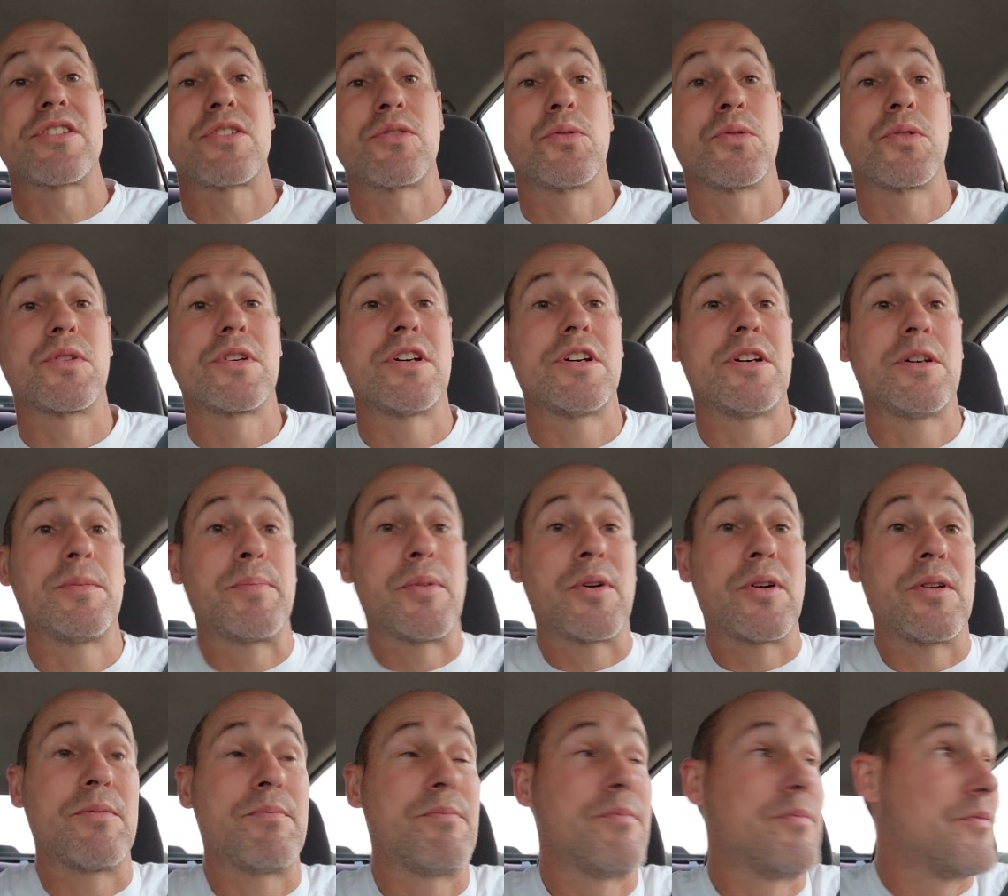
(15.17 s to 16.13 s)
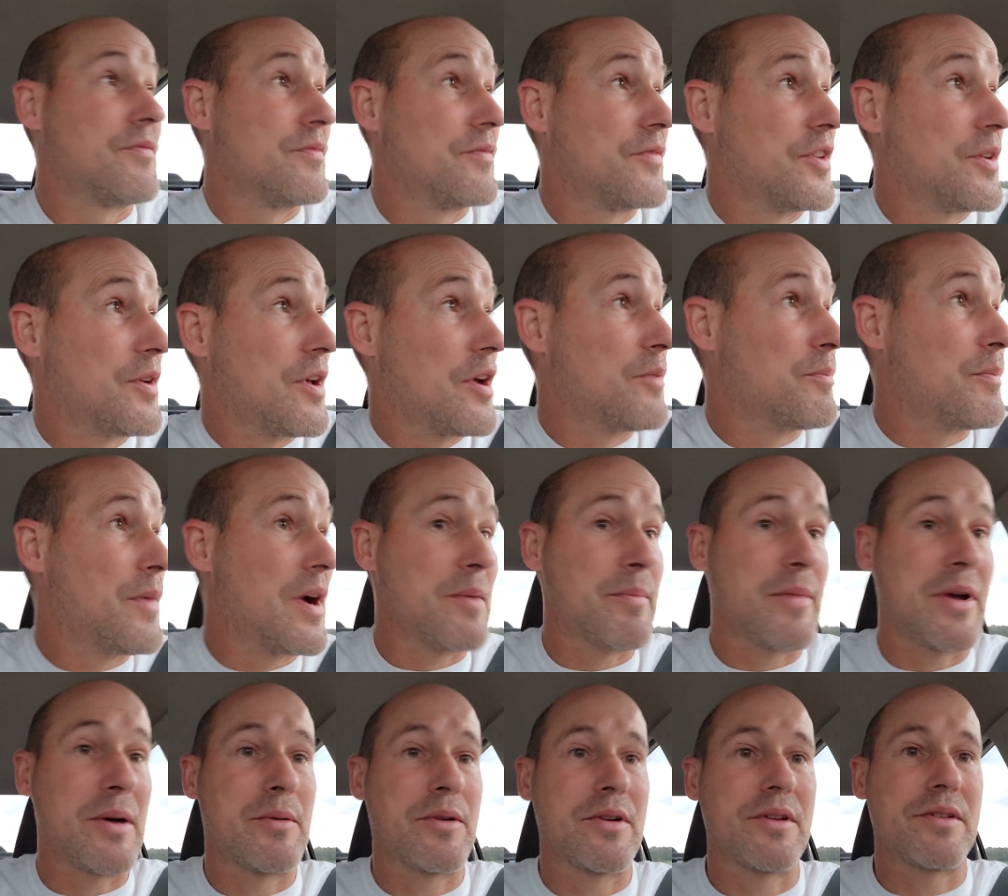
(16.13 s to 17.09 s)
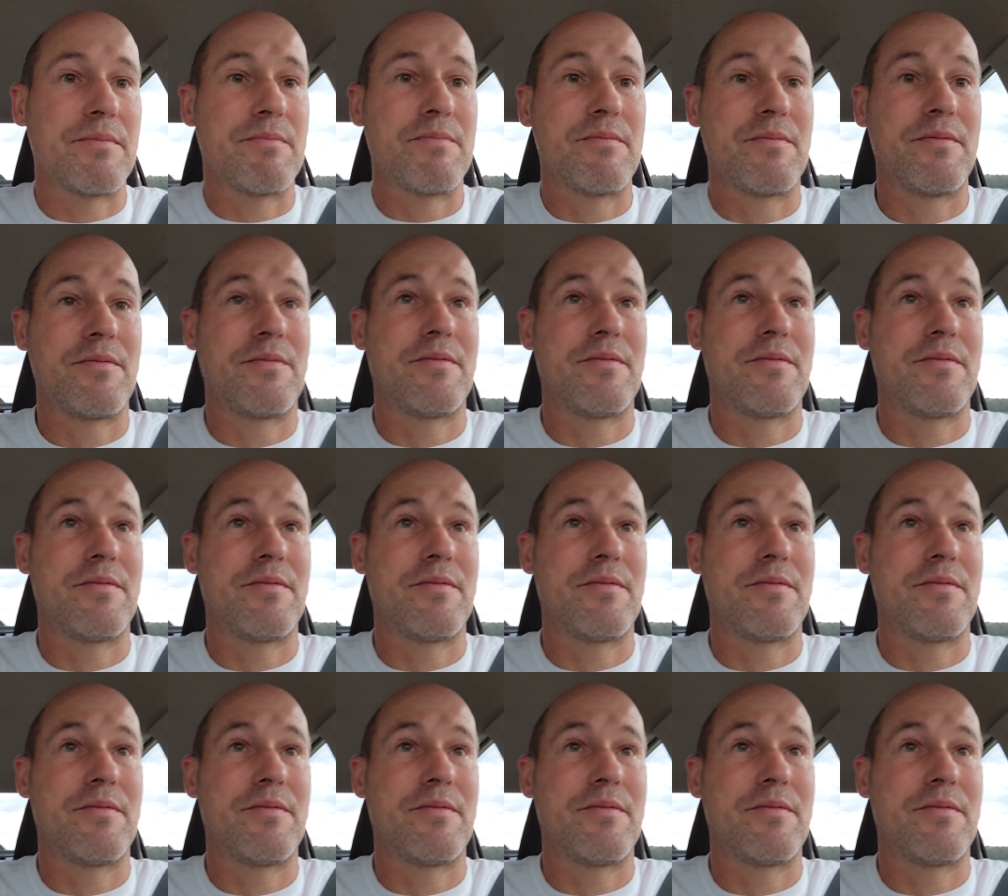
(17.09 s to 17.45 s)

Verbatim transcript: stored up or, you know, might be able to,